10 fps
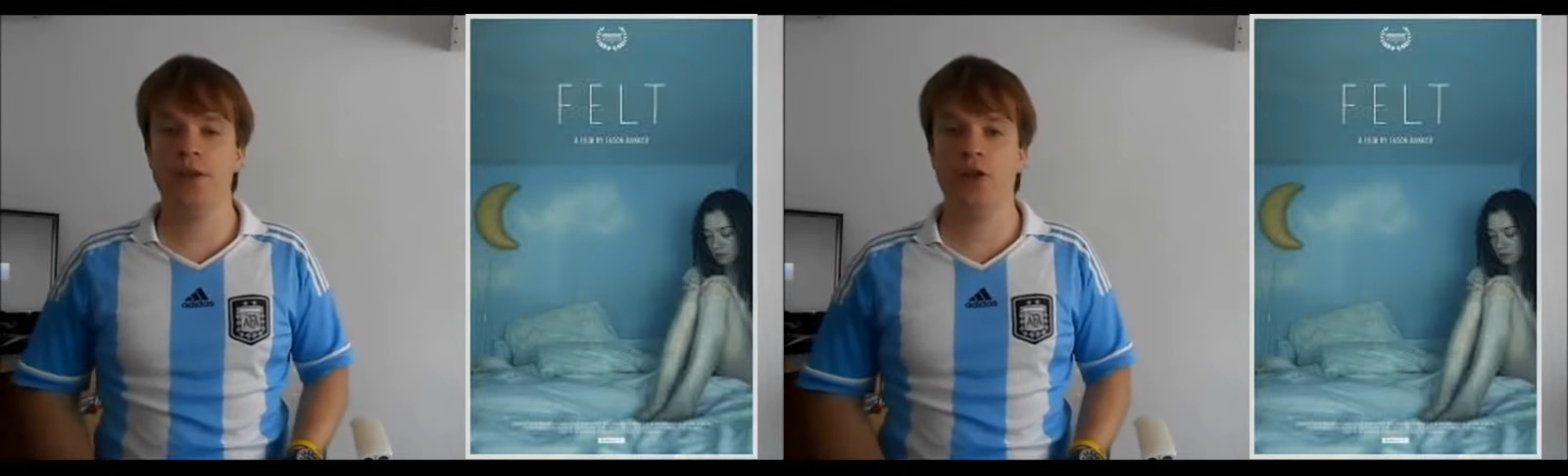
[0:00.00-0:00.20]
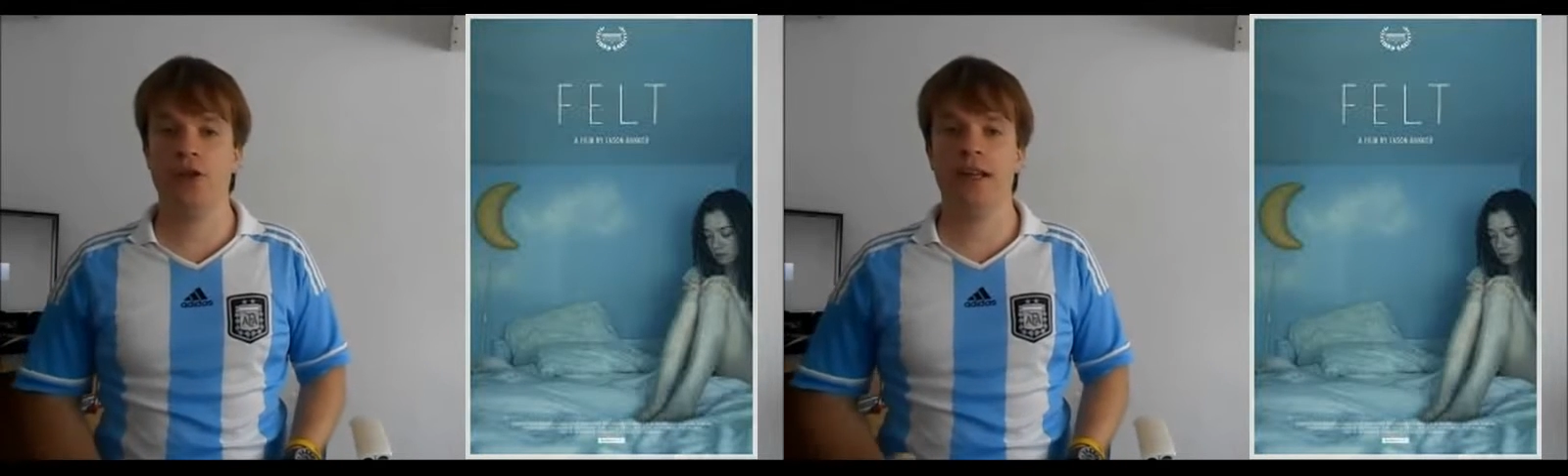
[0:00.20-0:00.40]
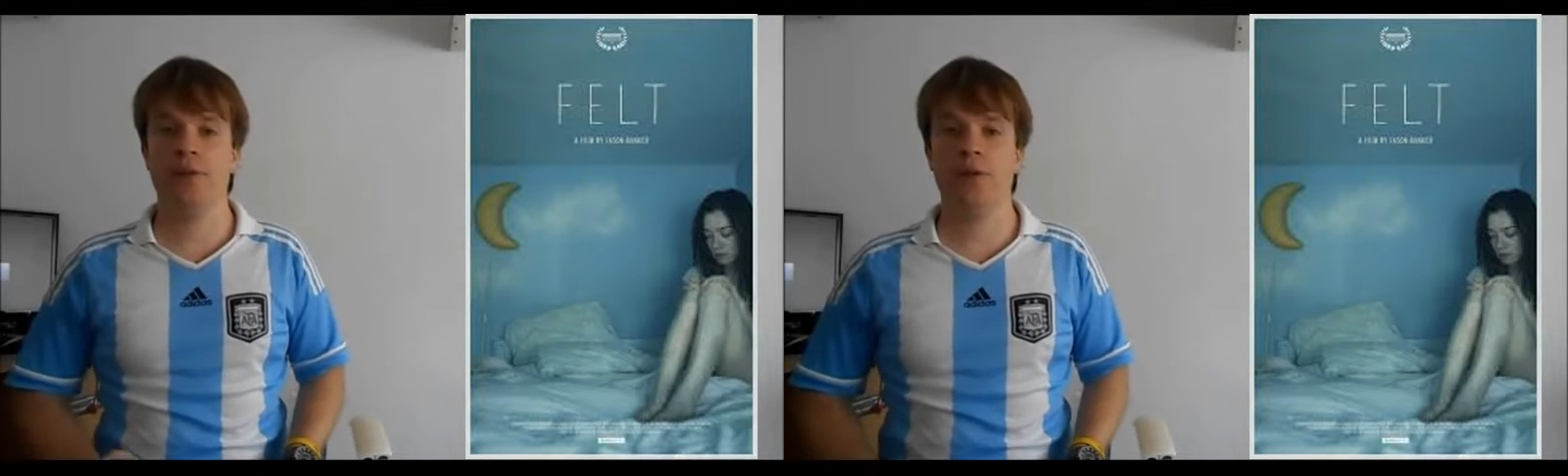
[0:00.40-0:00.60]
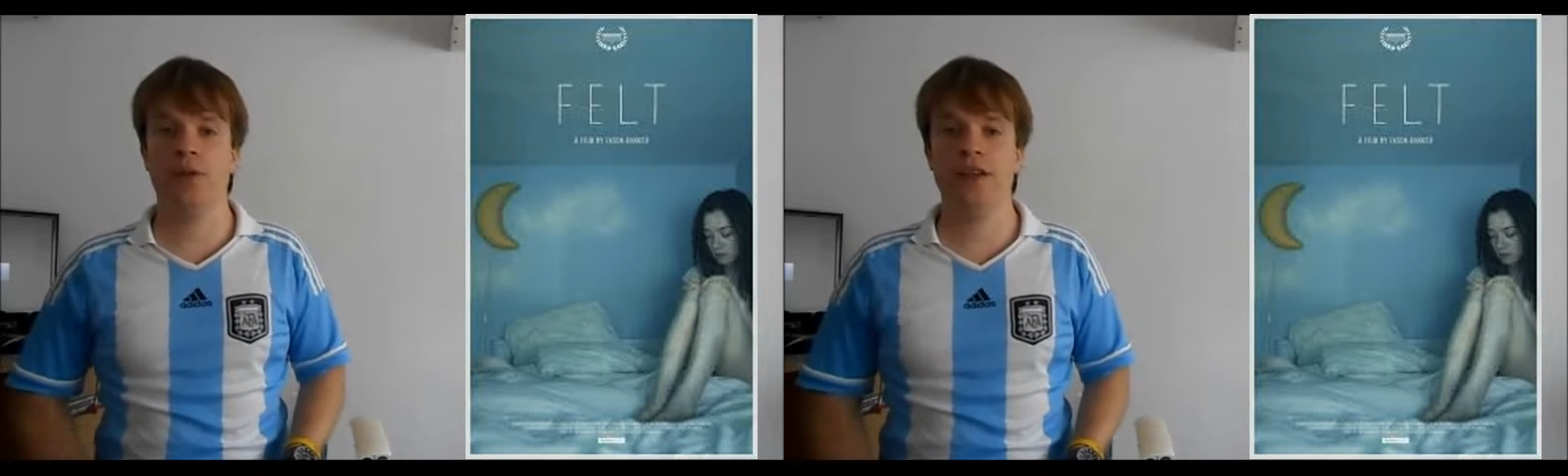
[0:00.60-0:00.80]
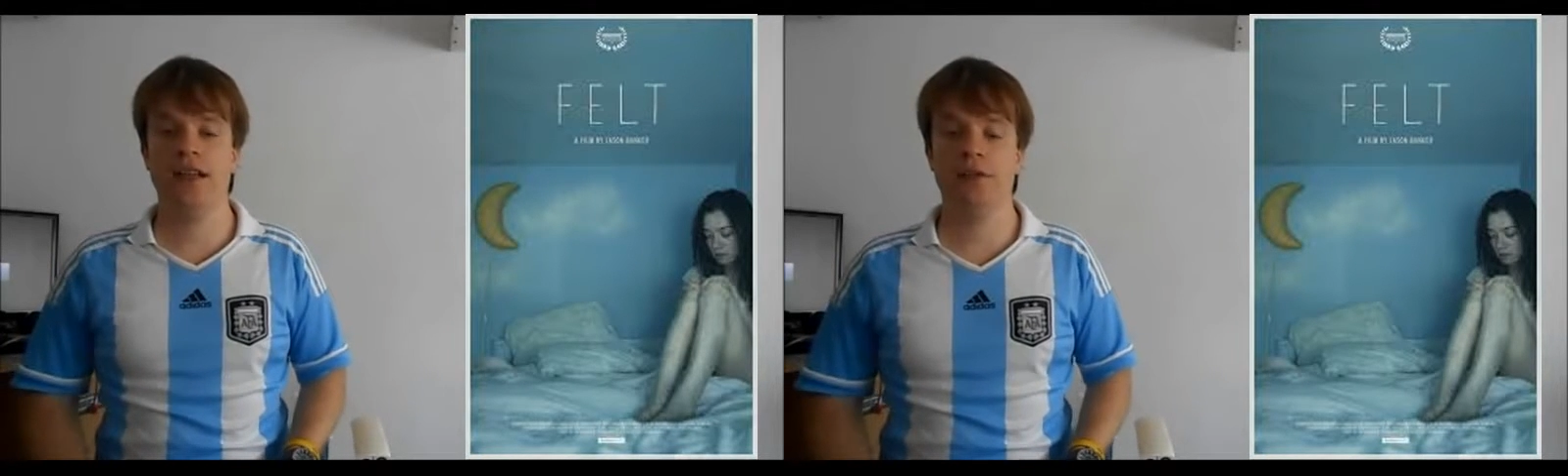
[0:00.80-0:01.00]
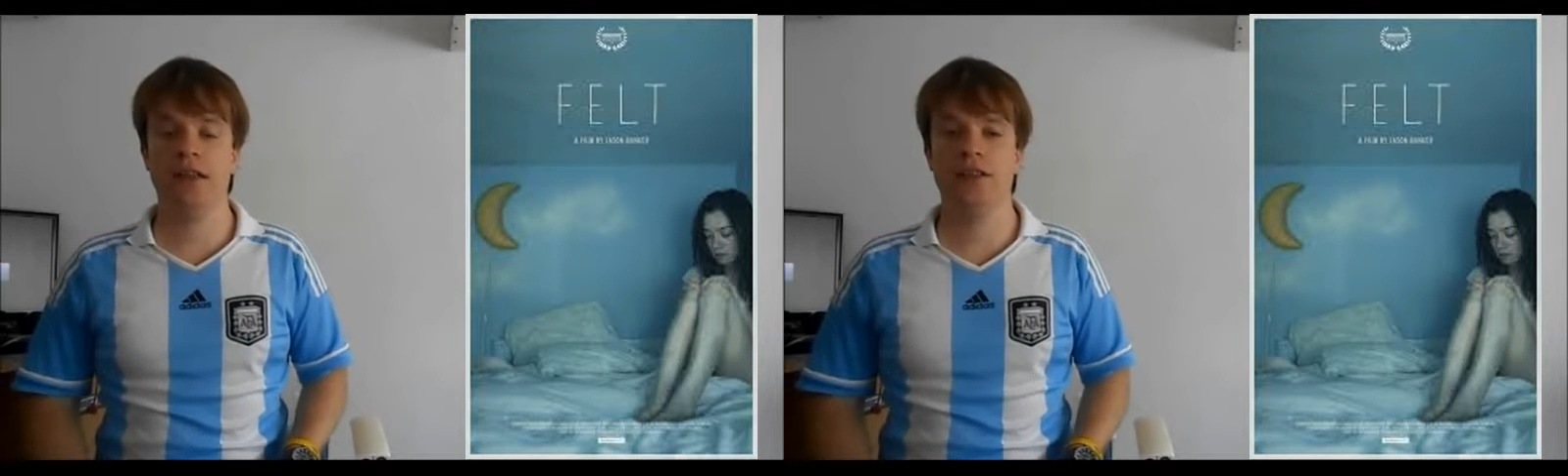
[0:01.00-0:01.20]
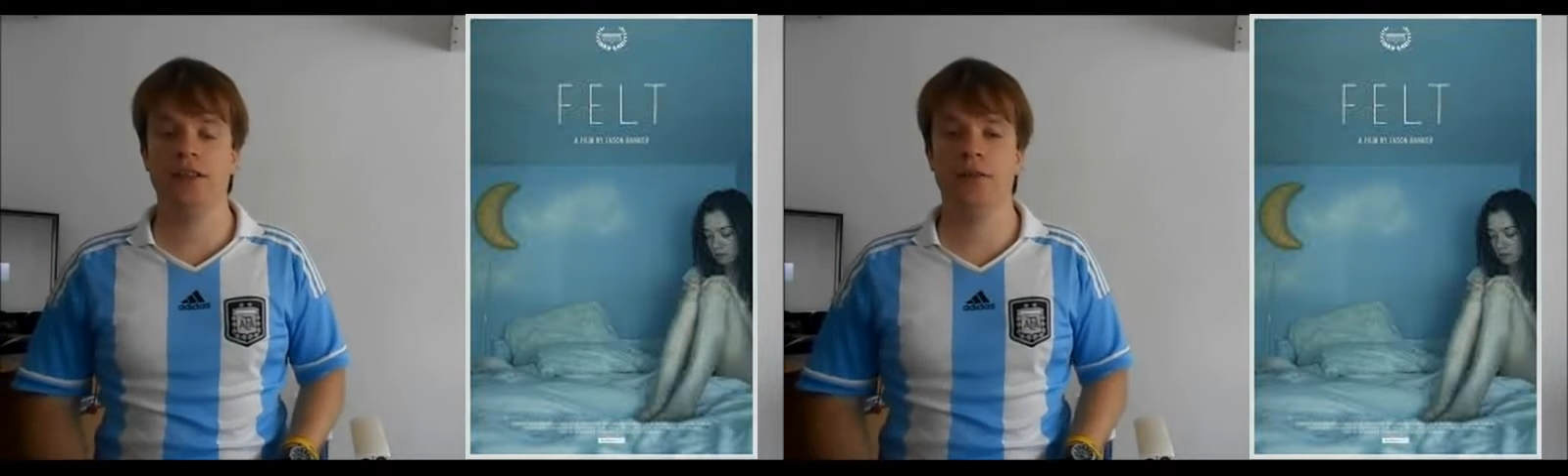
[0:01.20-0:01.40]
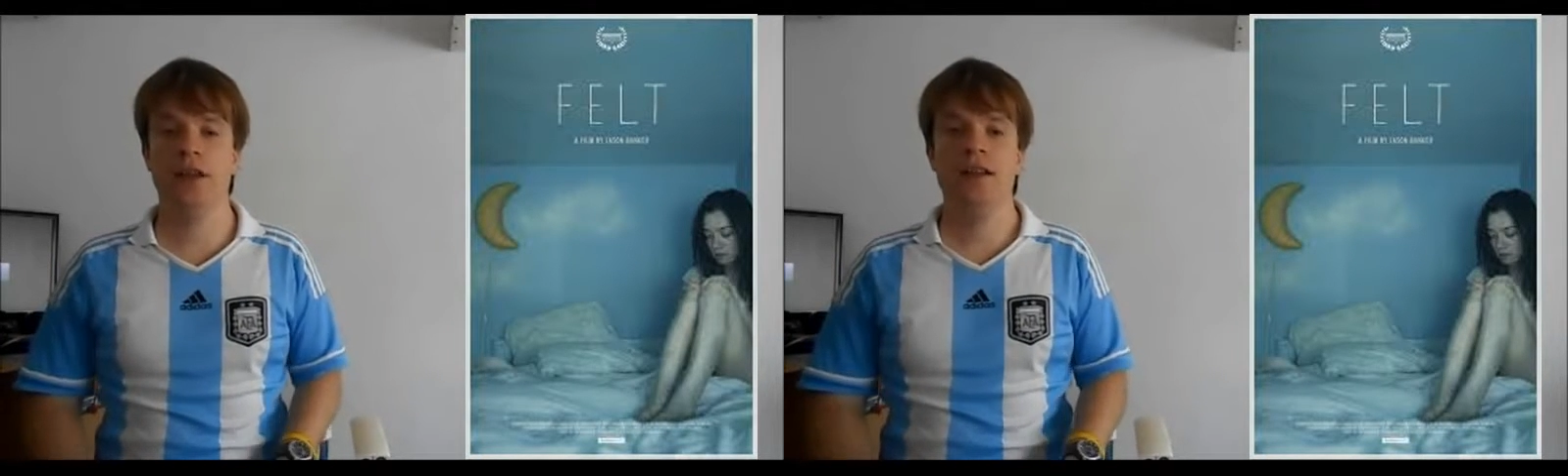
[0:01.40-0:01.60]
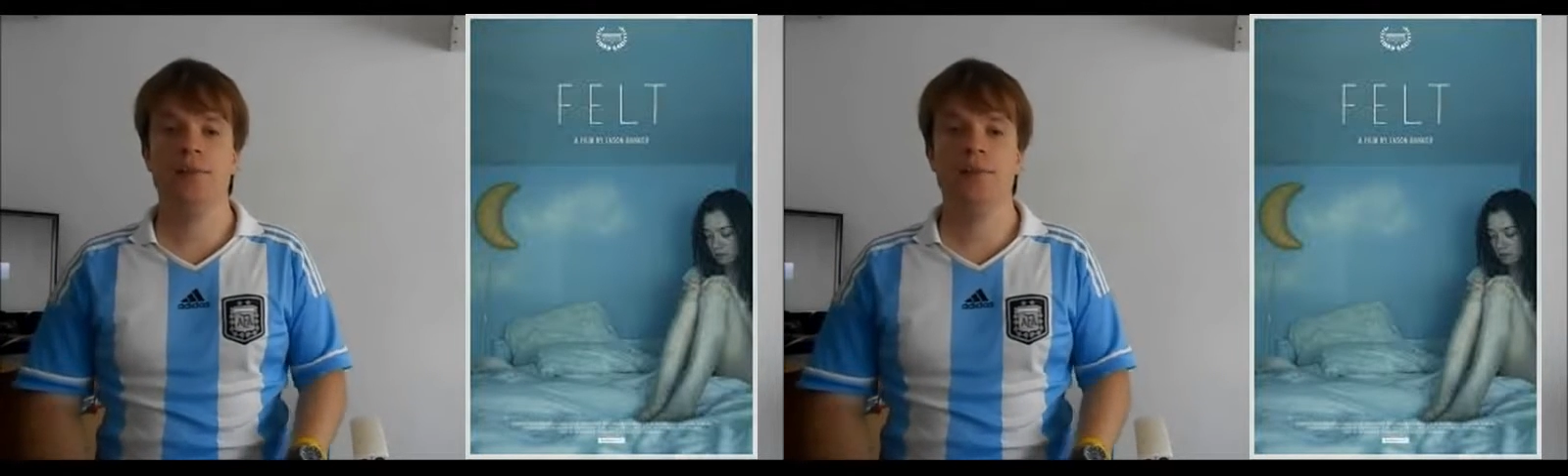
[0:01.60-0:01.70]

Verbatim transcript: you're going to have to find out for yourself,